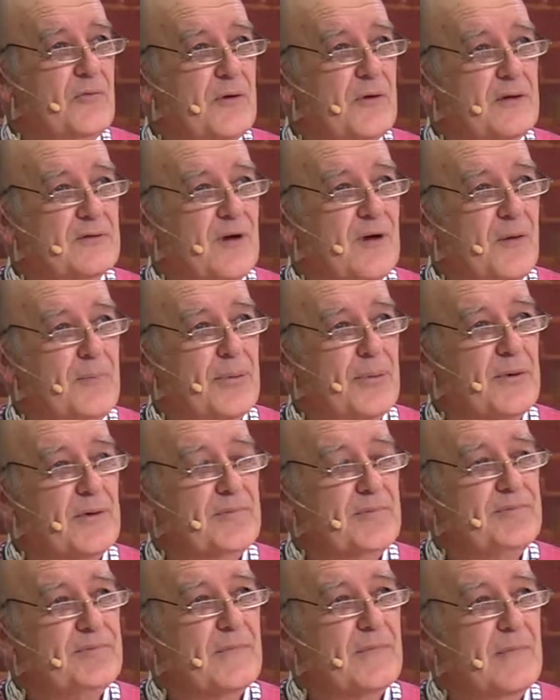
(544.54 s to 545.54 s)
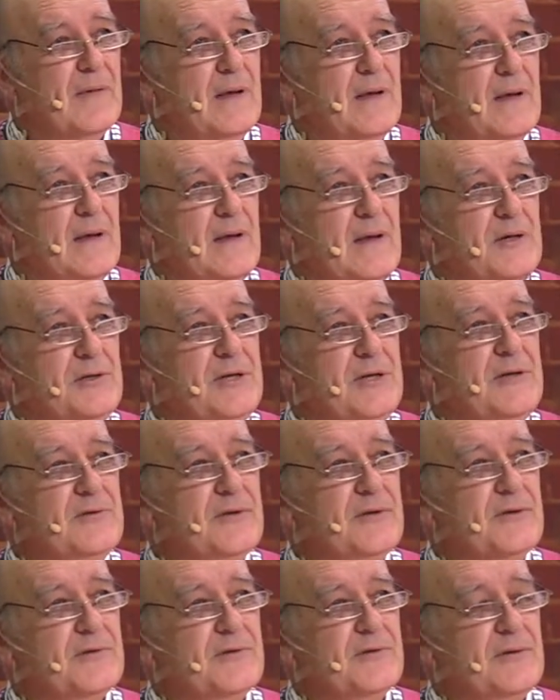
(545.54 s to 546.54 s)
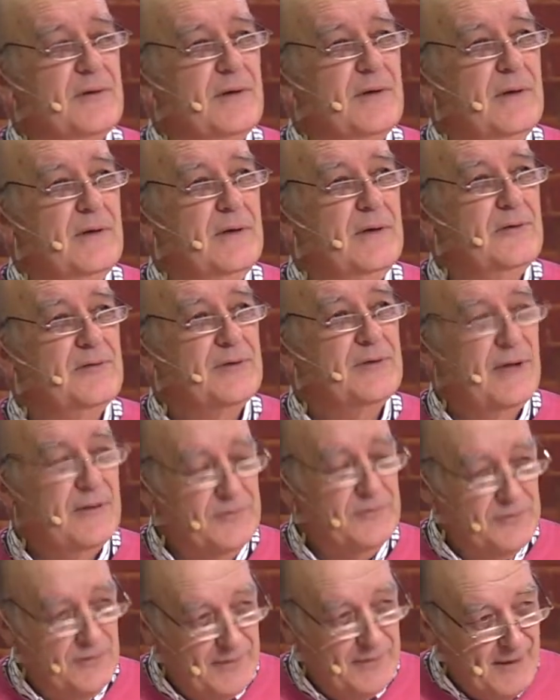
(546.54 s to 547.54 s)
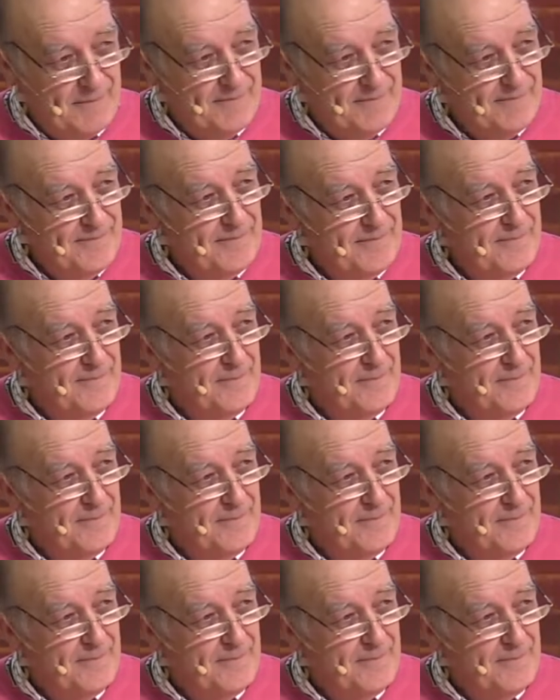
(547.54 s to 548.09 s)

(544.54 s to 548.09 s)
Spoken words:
For example, Jesus says to them,